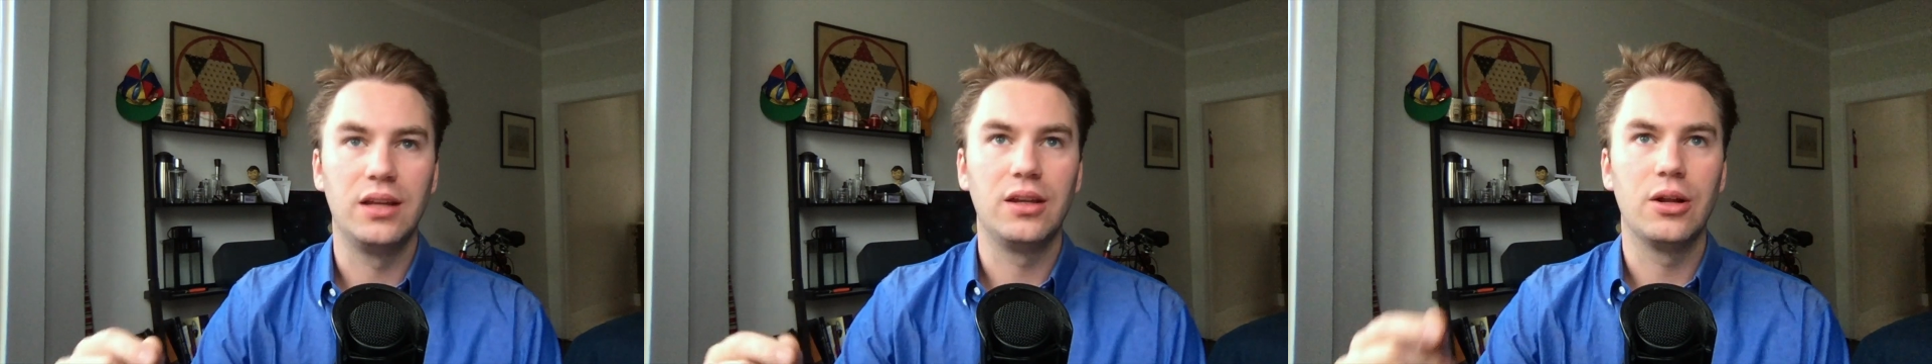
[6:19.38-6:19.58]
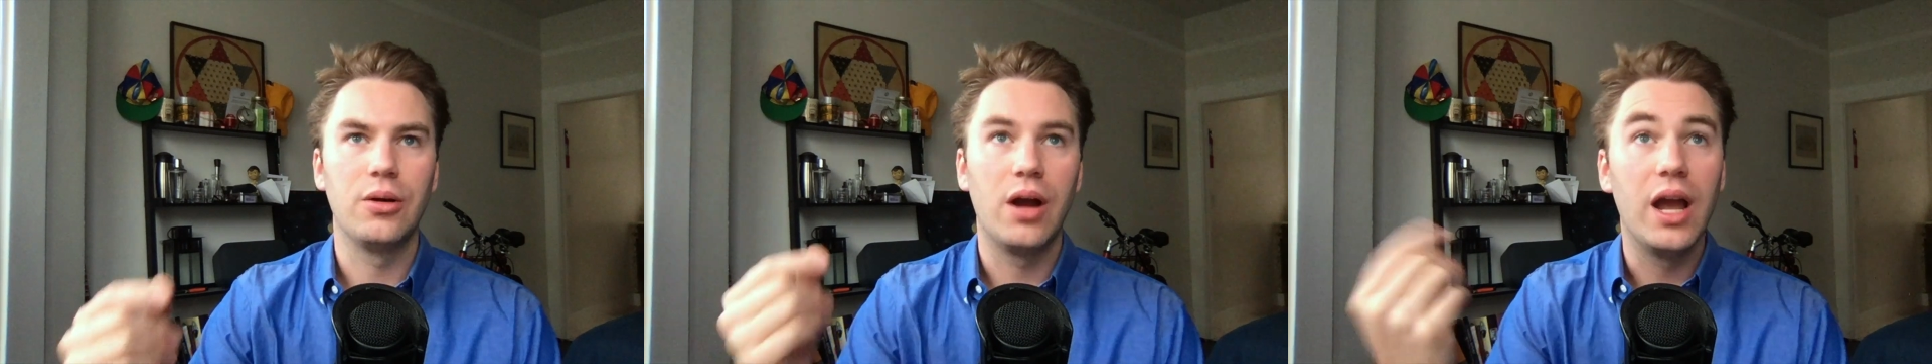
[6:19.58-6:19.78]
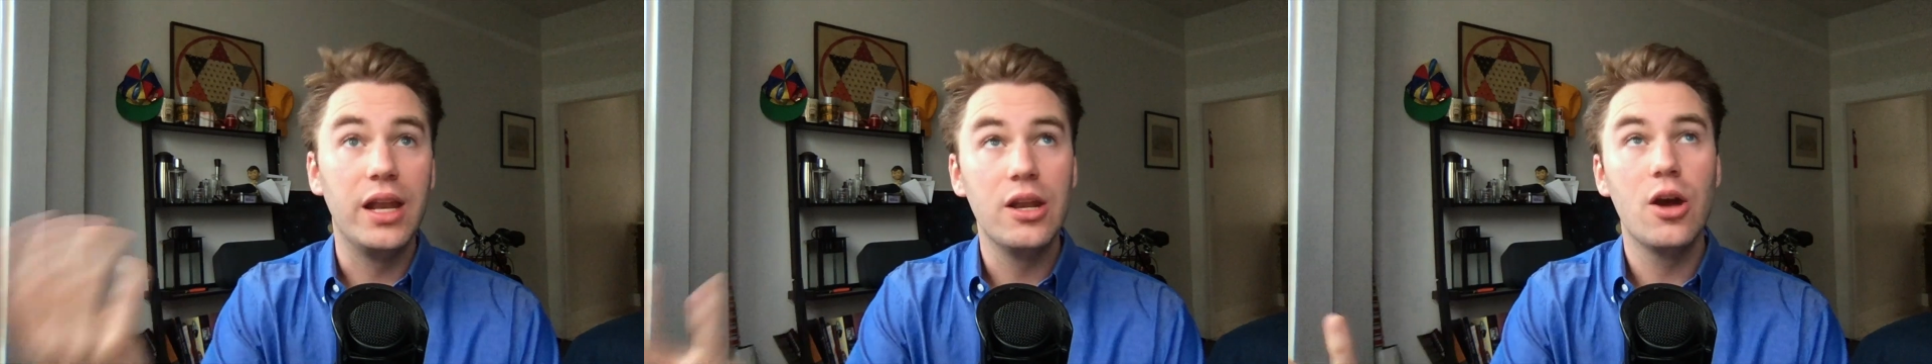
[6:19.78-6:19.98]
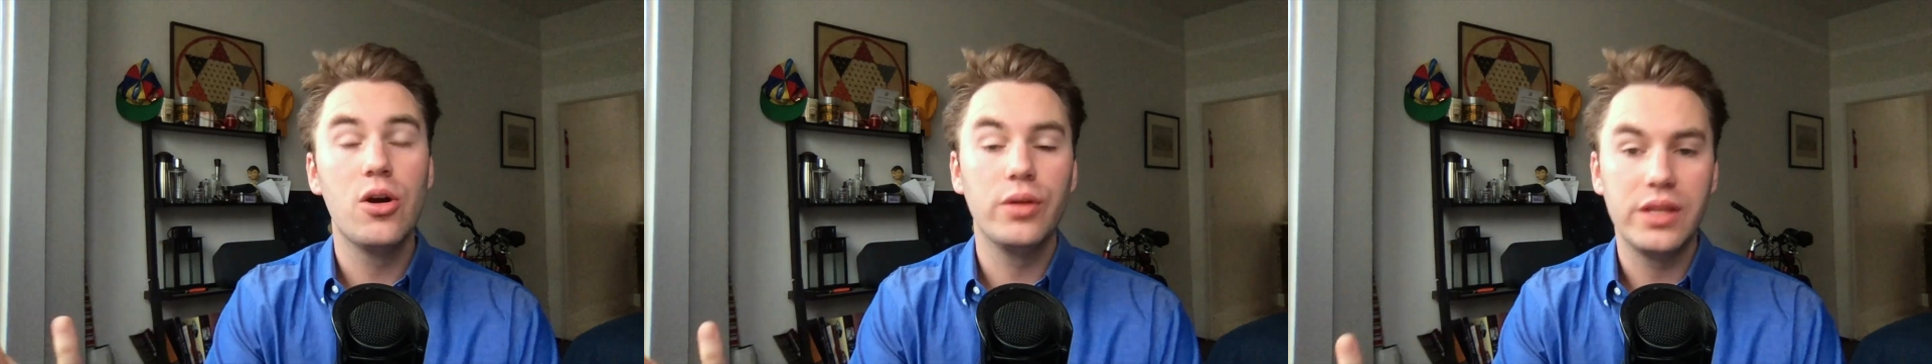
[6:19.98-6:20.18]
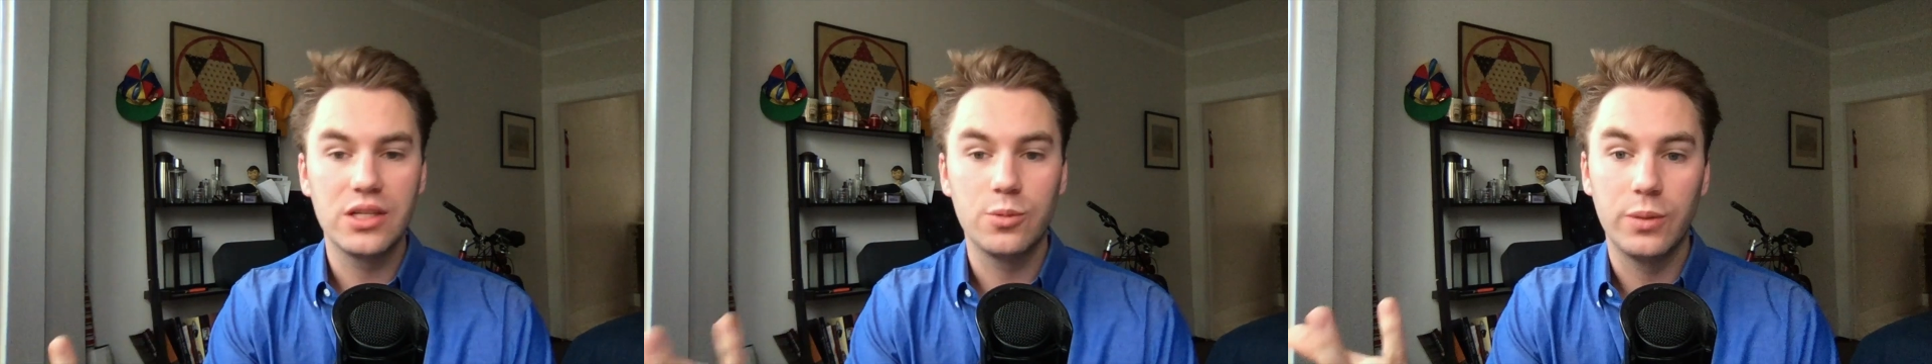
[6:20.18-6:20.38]
I know
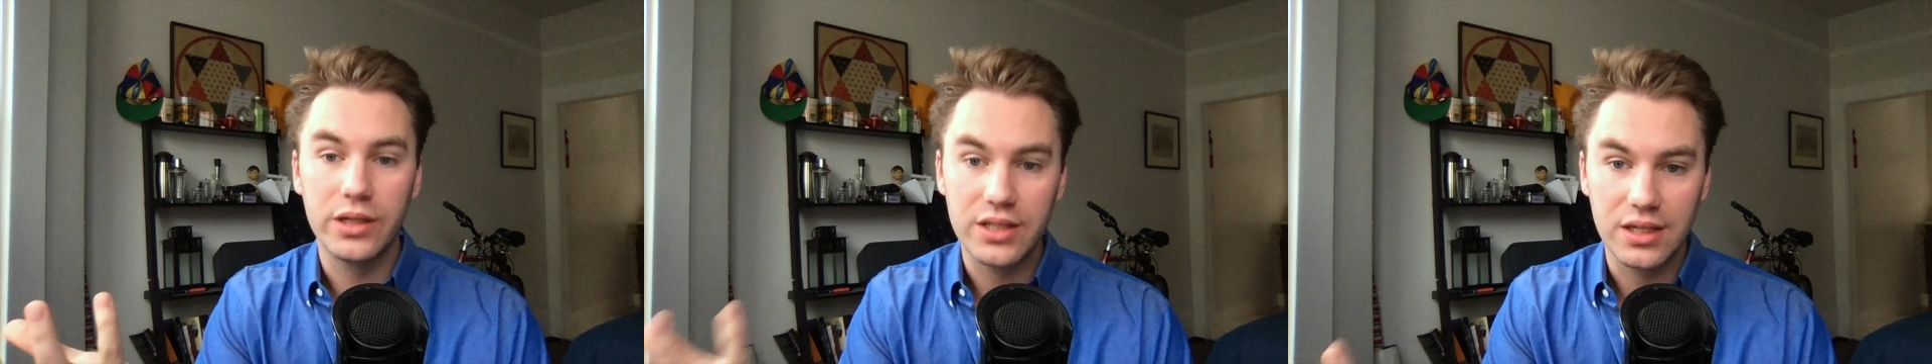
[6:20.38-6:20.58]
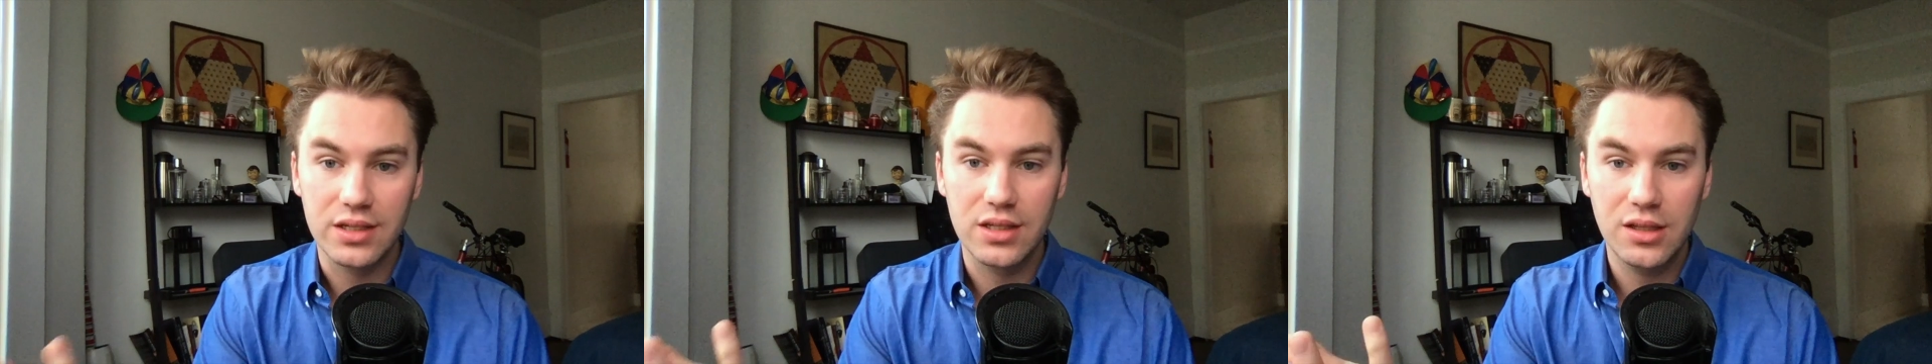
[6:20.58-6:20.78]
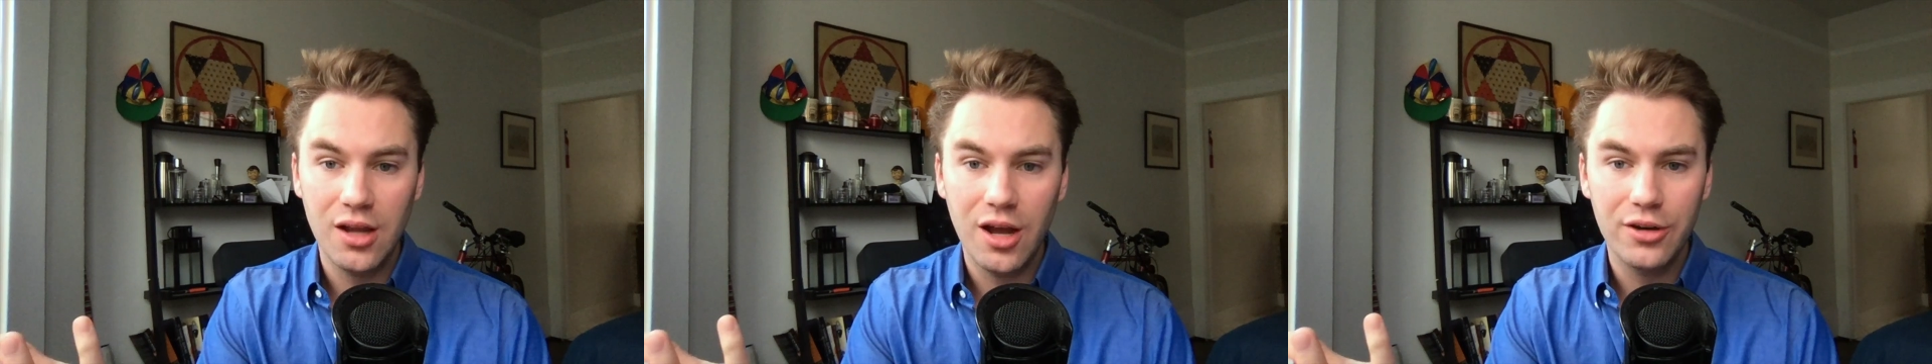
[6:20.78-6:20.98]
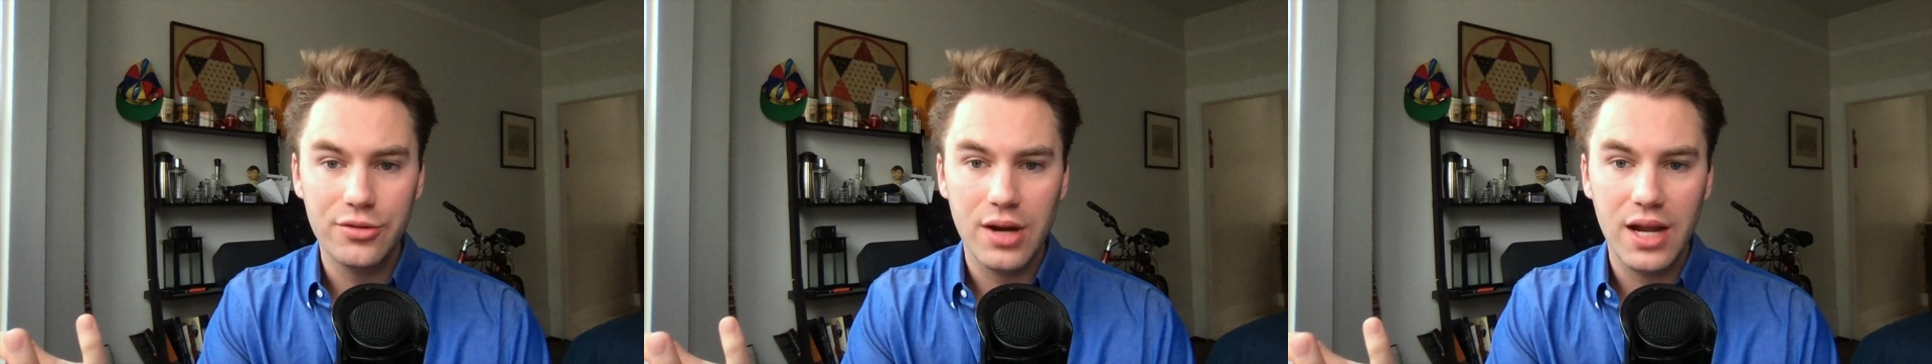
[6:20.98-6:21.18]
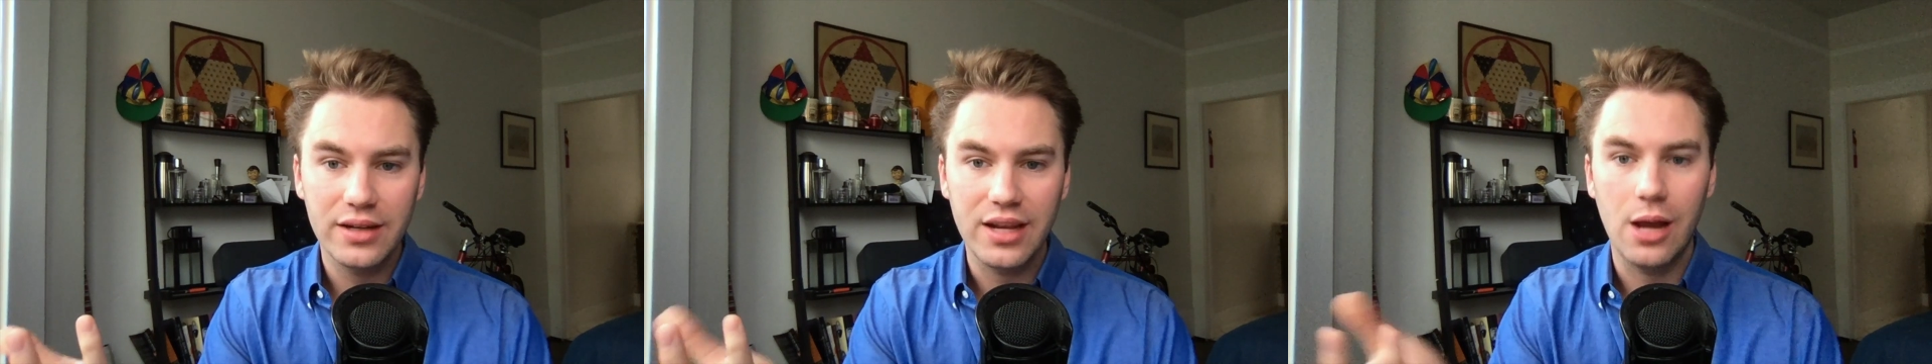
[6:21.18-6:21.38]
this is what says the
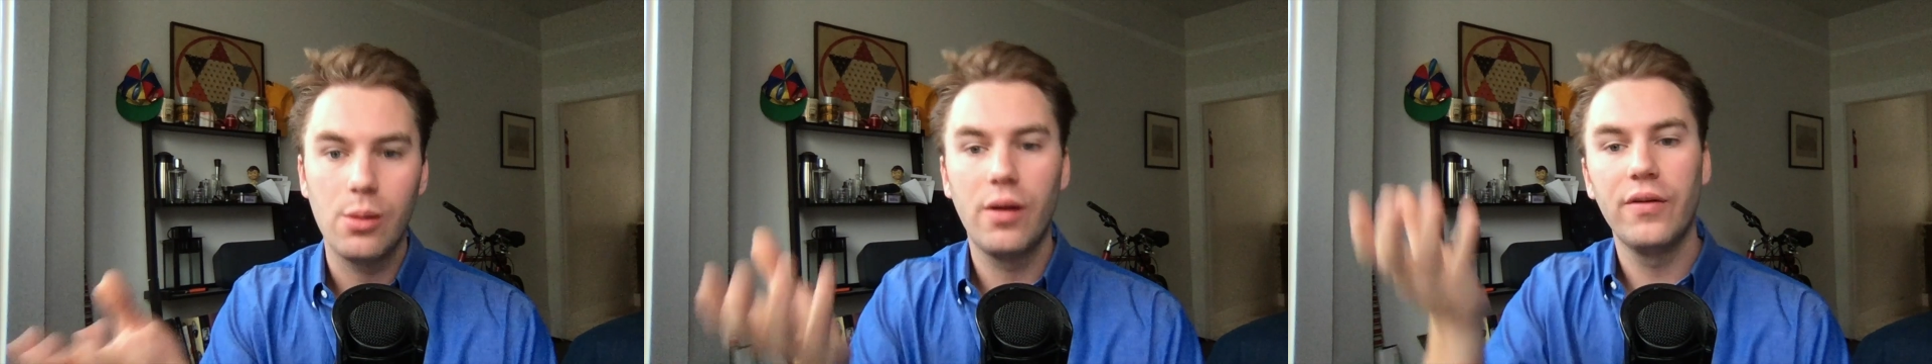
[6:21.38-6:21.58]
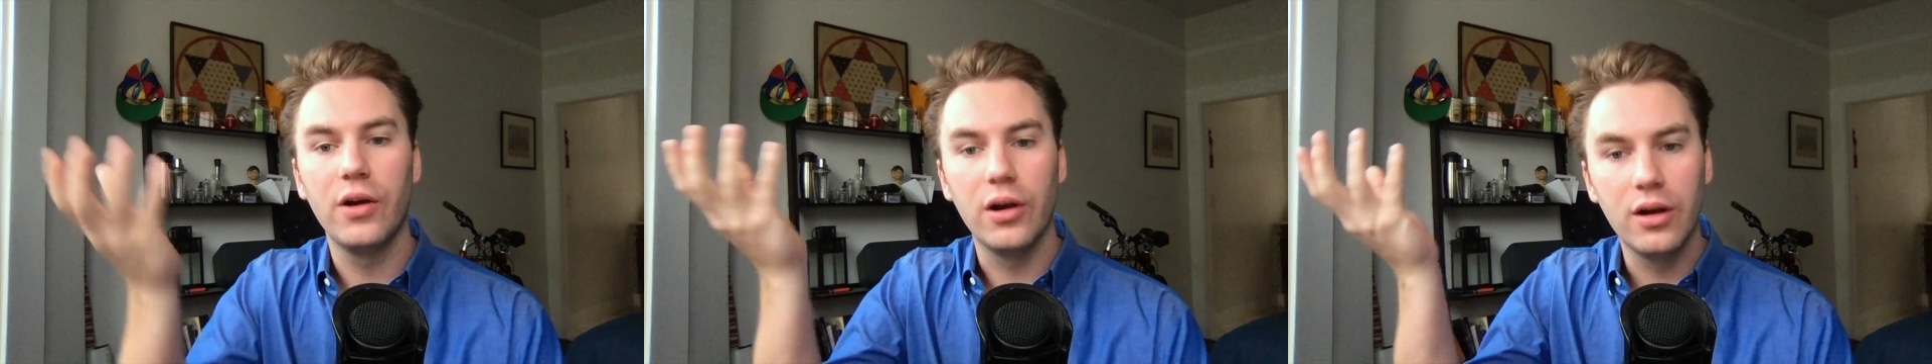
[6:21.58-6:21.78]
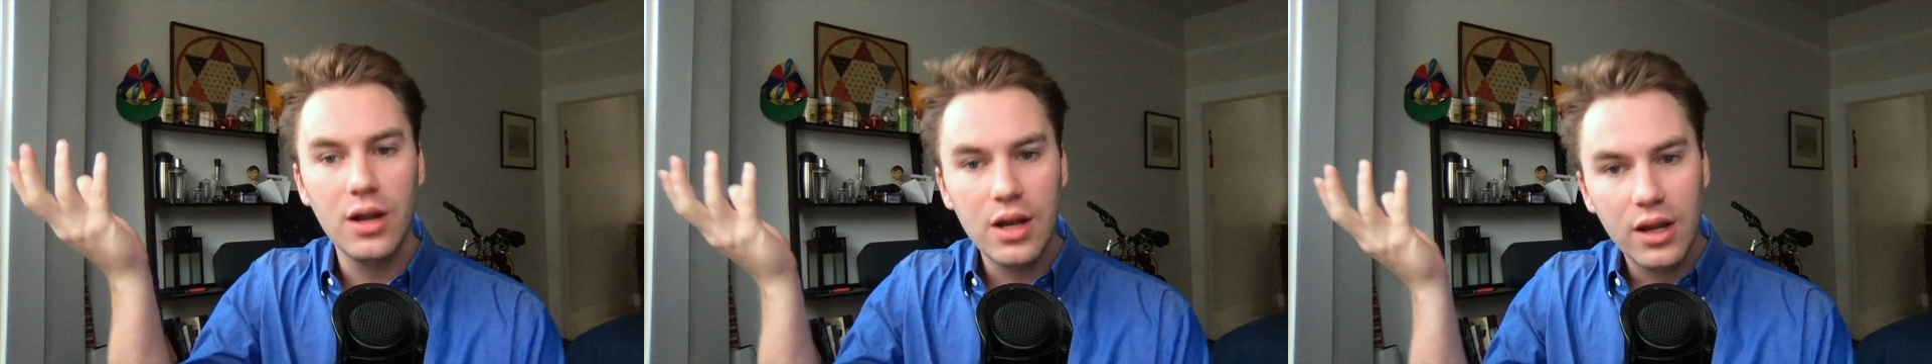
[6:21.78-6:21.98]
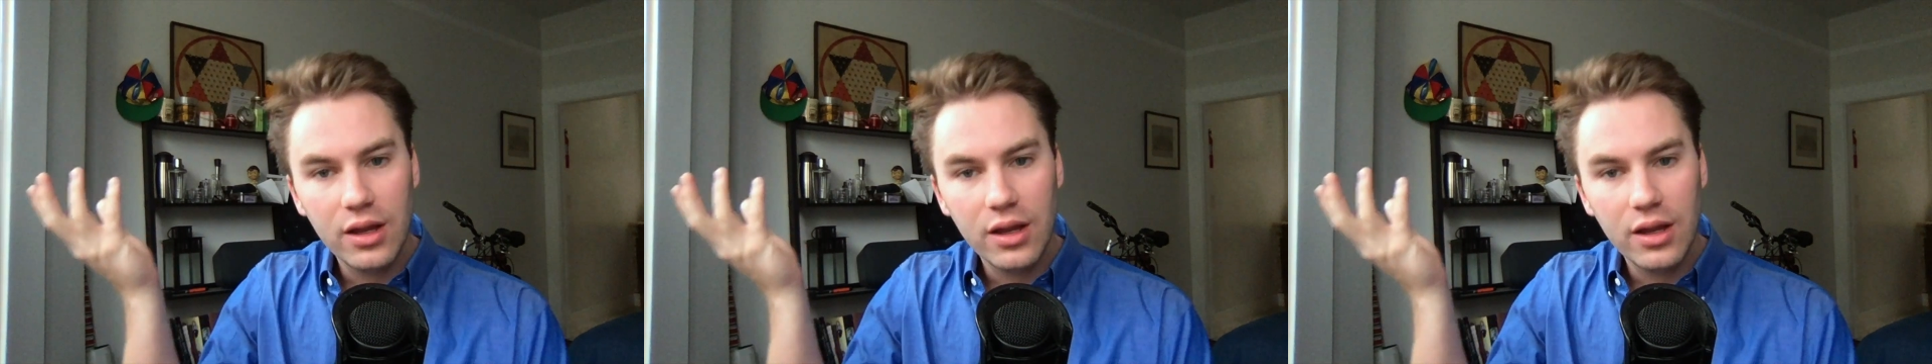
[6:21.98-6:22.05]
contract, however,